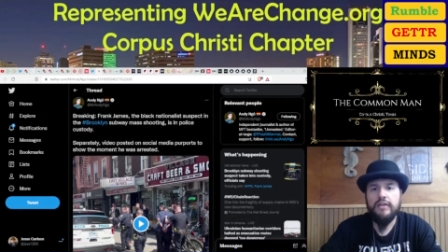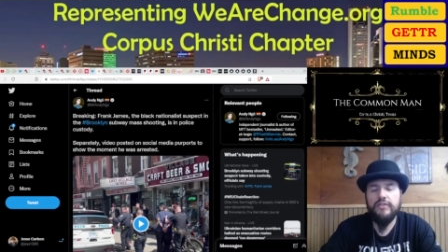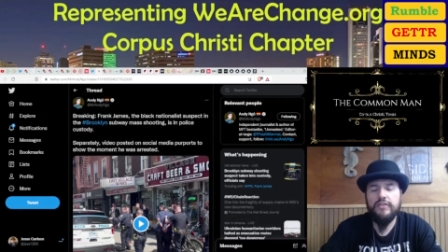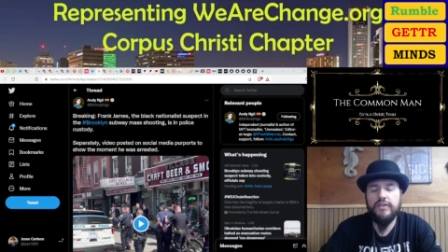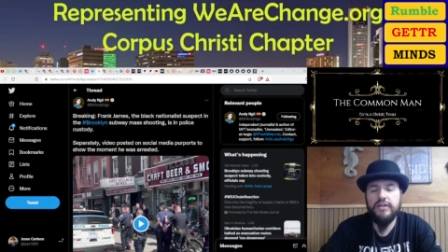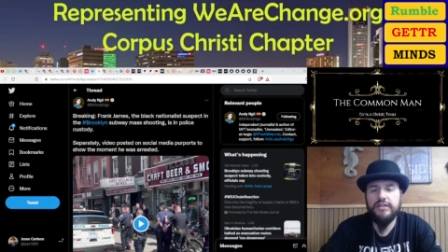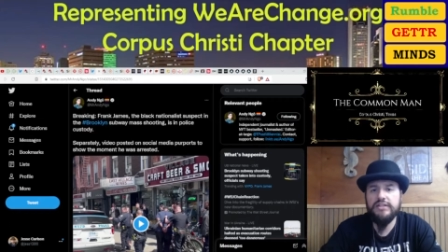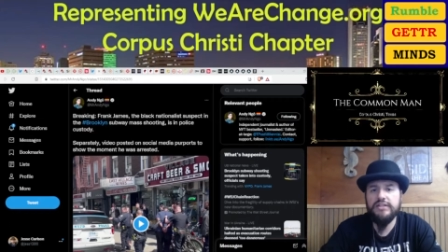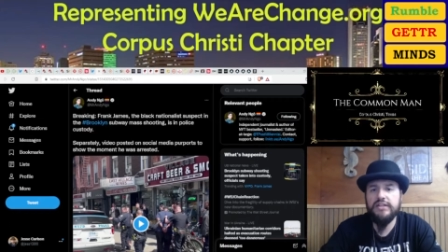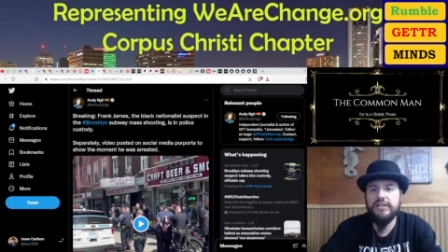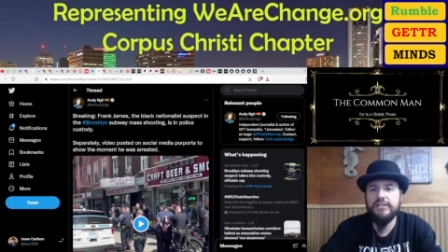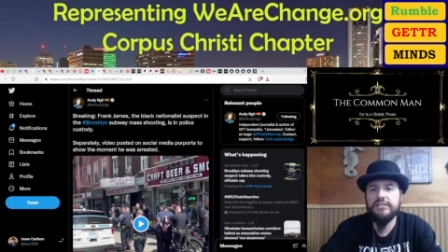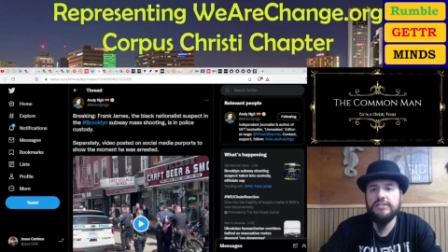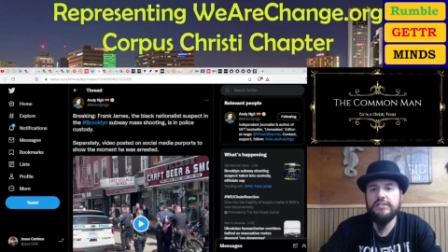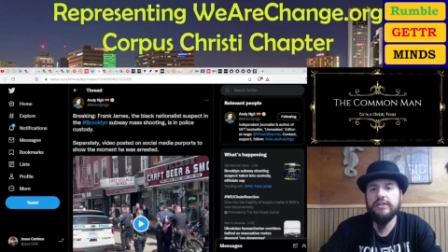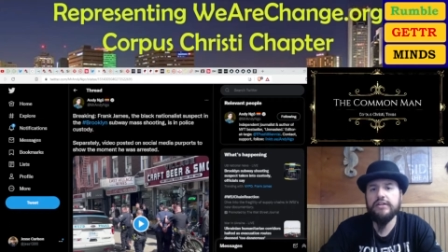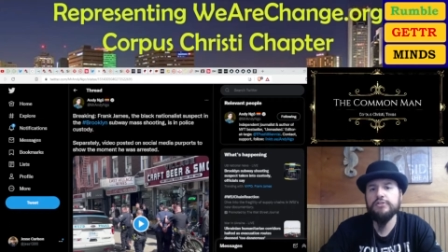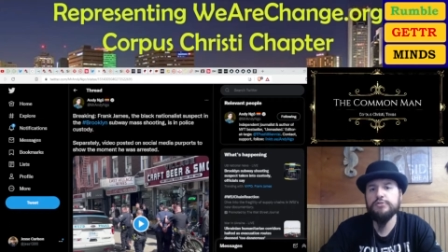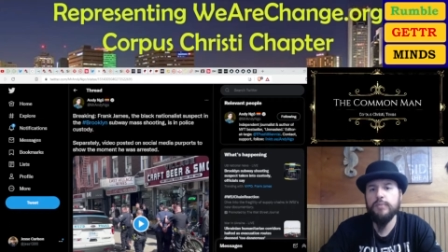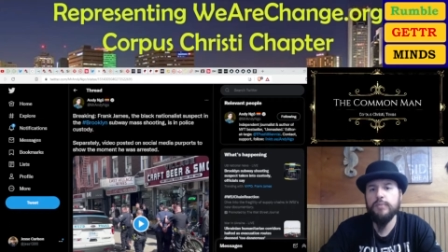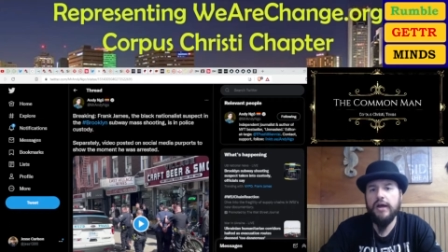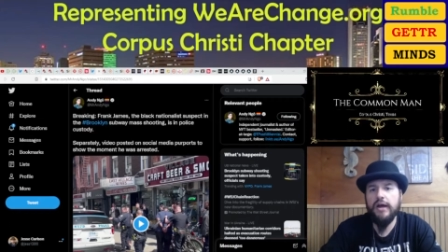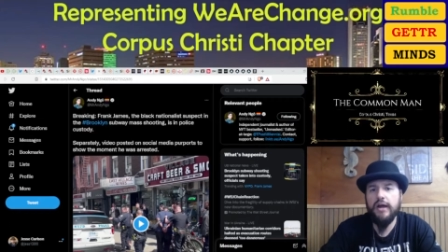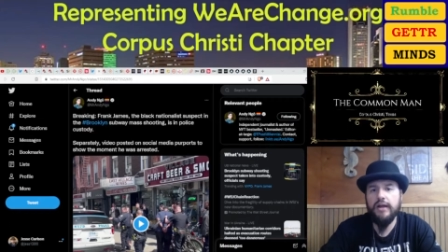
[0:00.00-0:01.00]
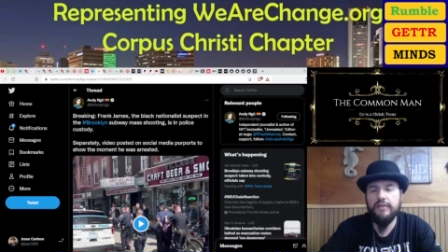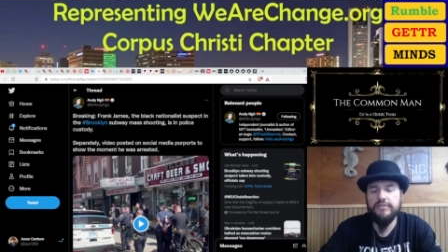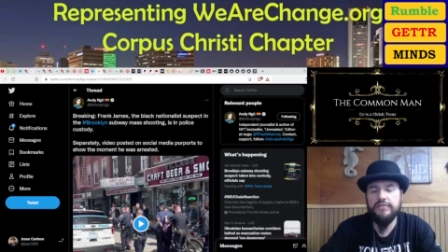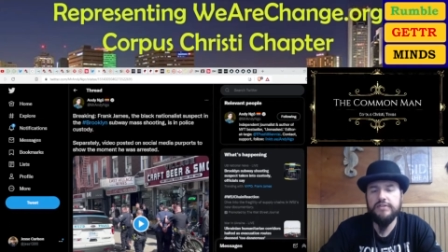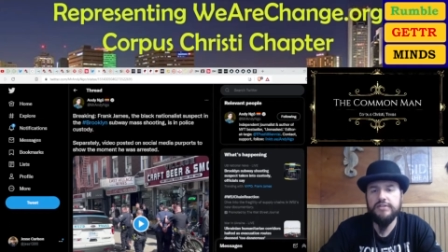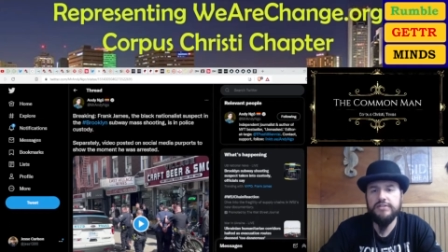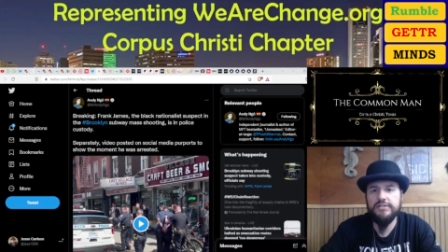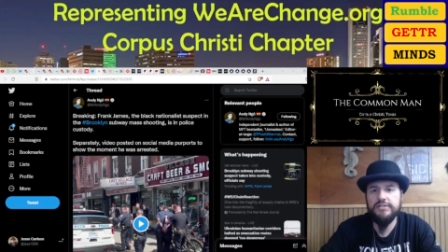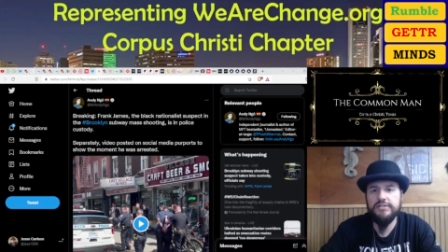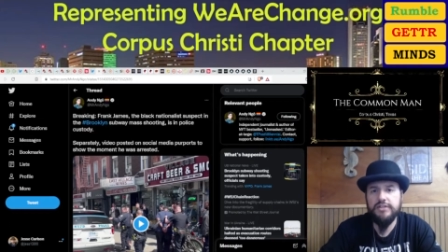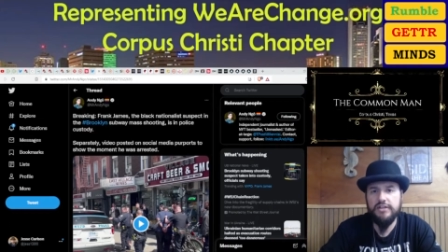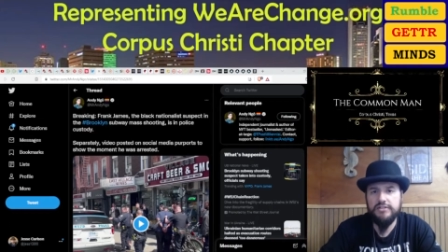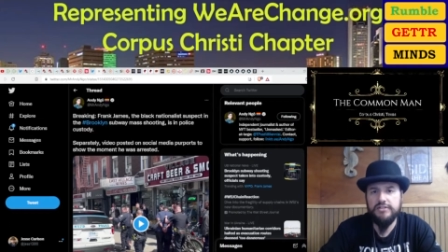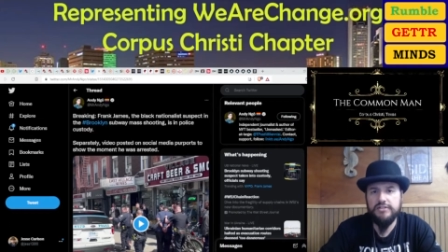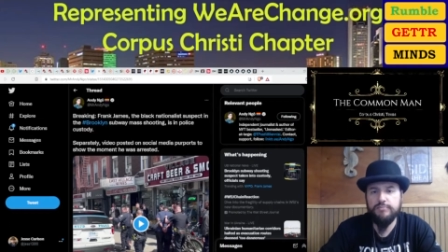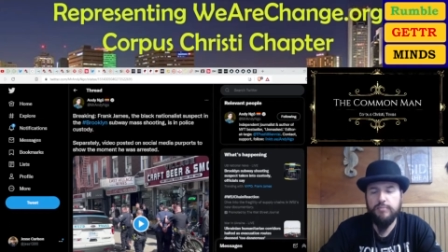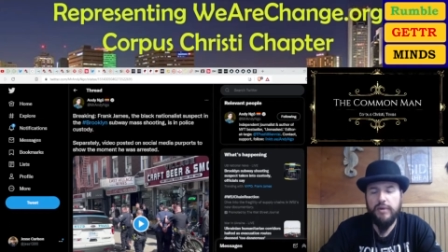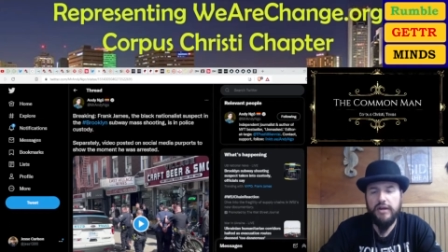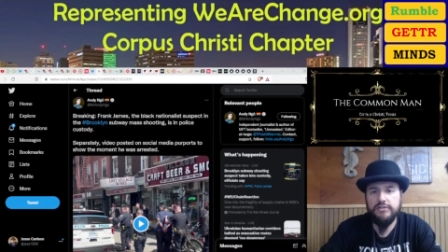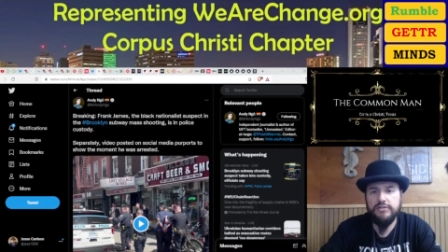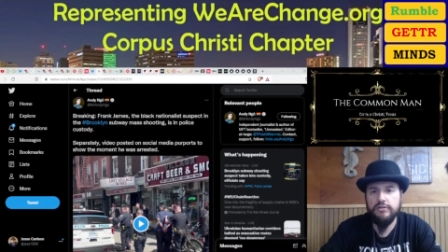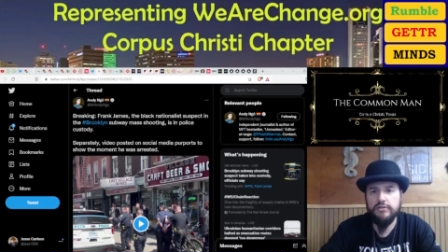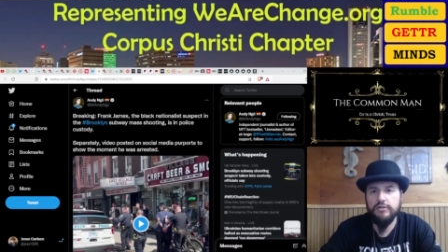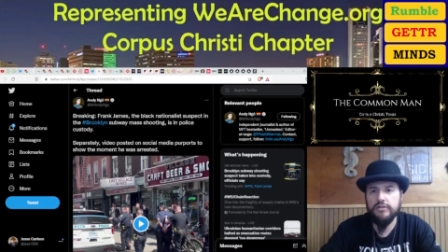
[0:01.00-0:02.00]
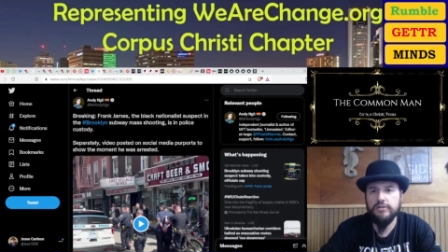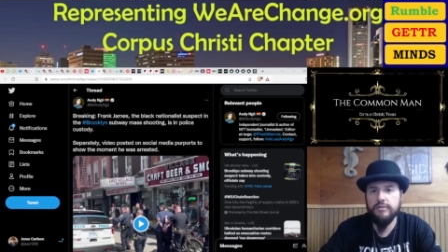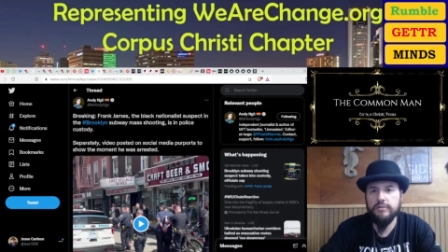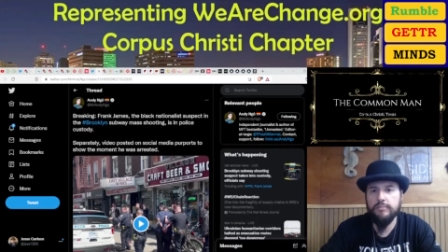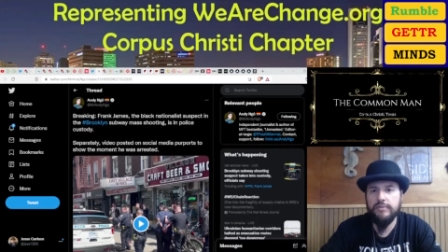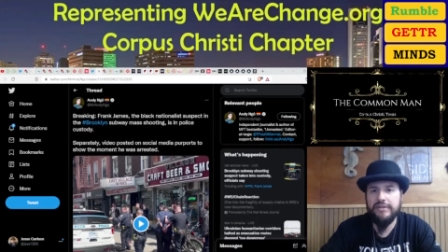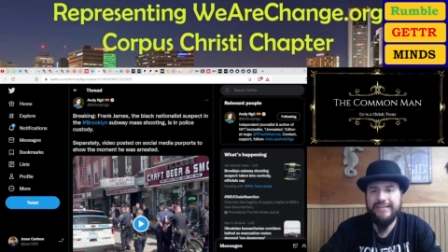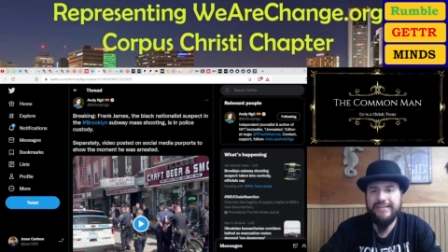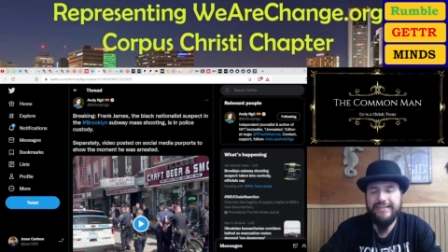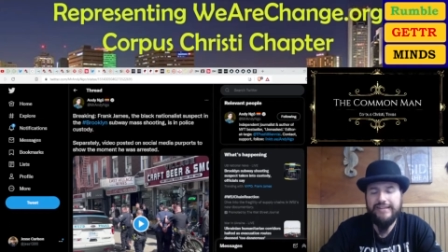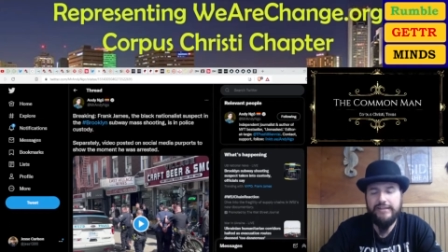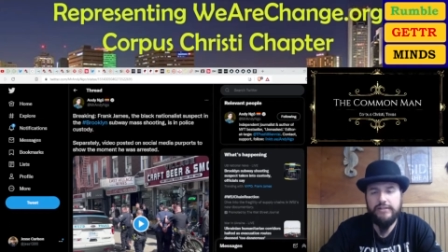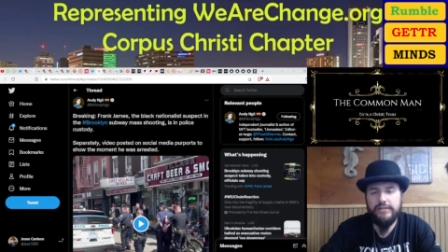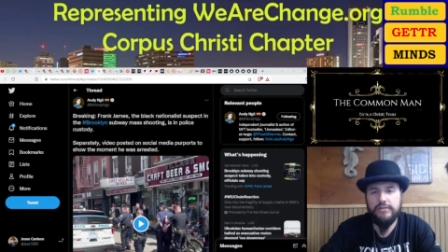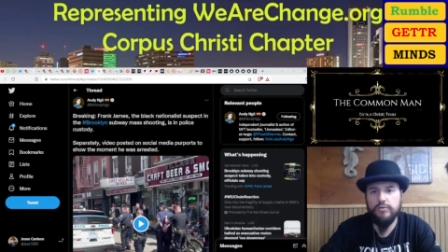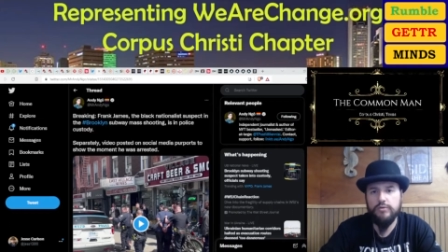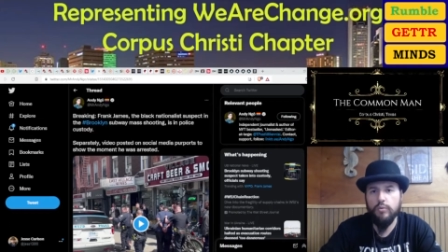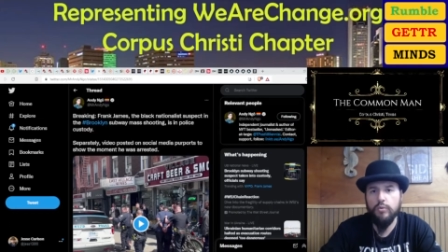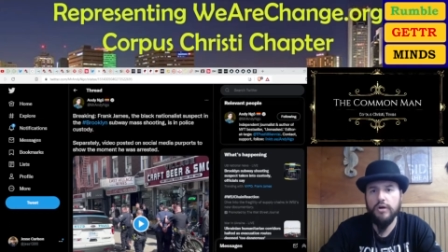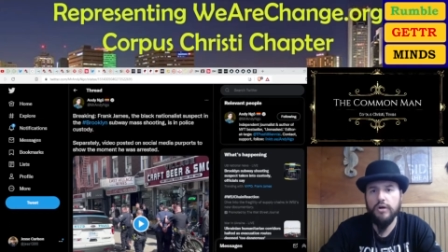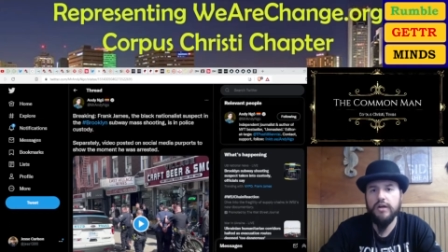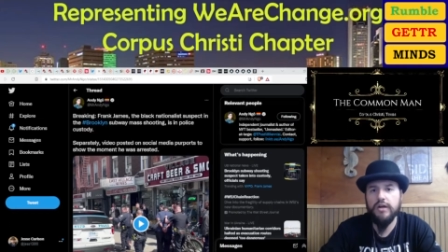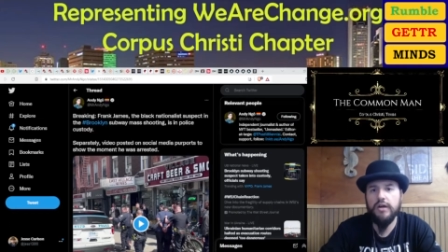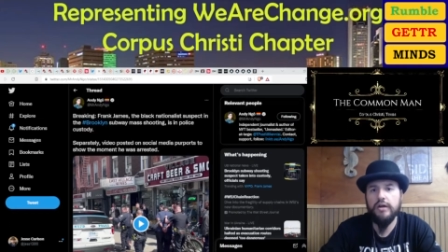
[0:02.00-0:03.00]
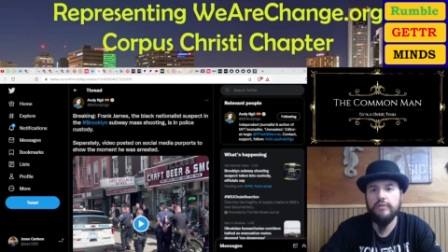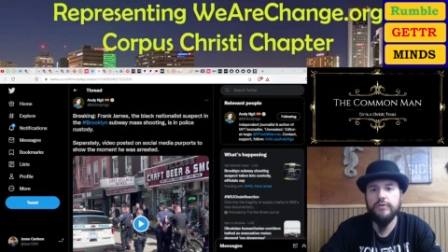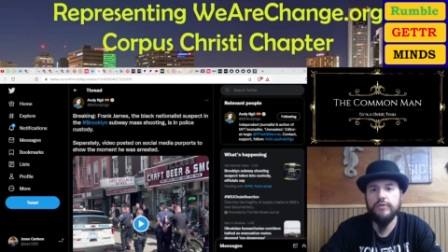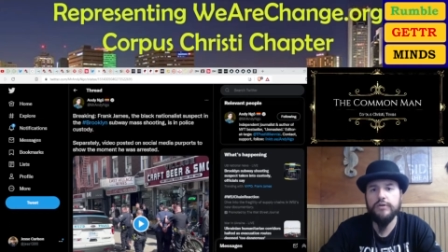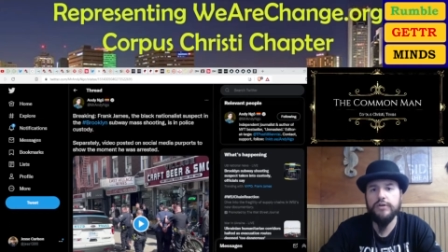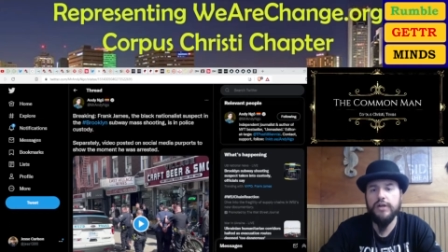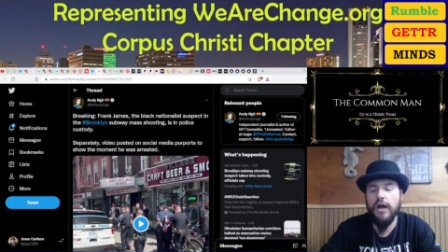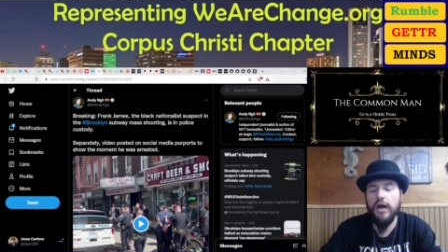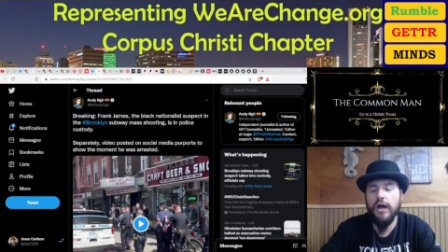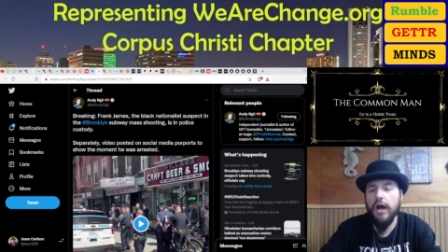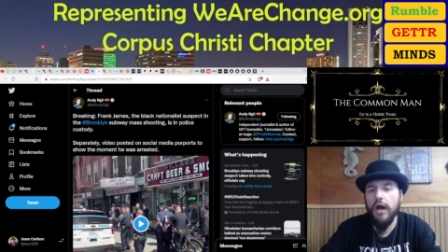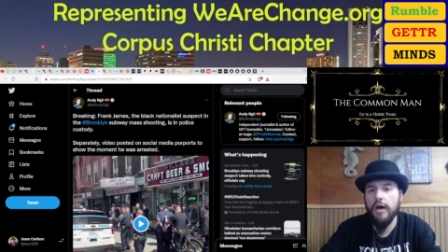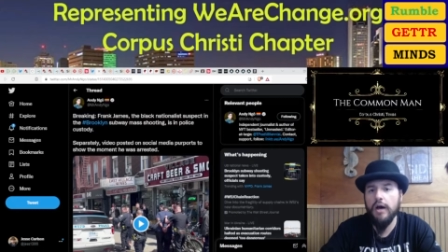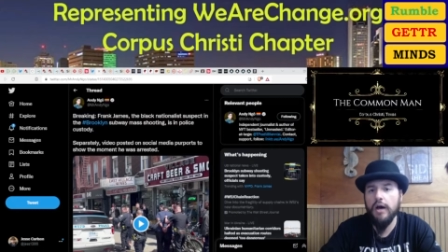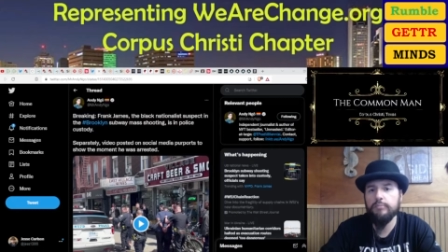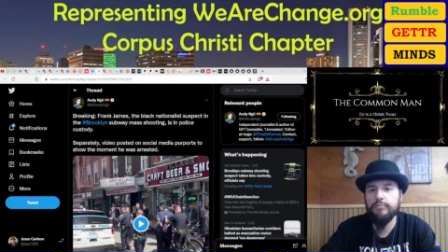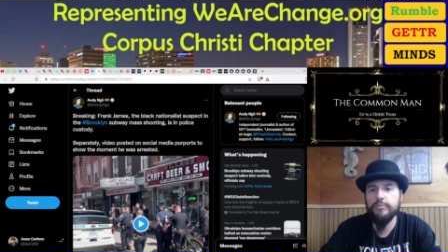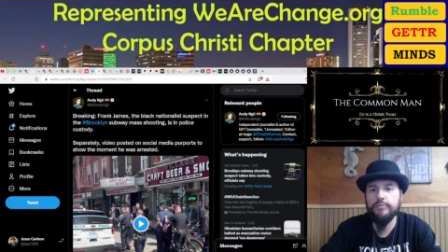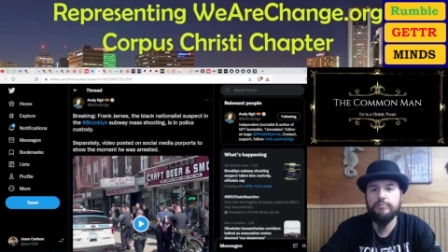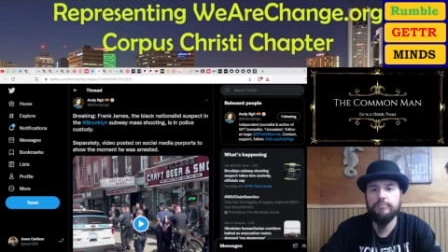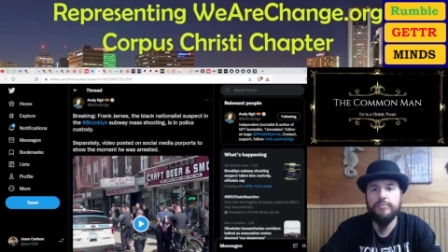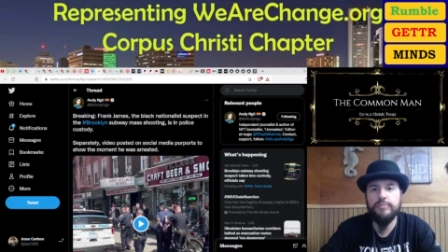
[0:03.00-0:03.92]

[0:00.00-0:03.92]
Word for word: the details behind this suspect are going to be hidden or covered up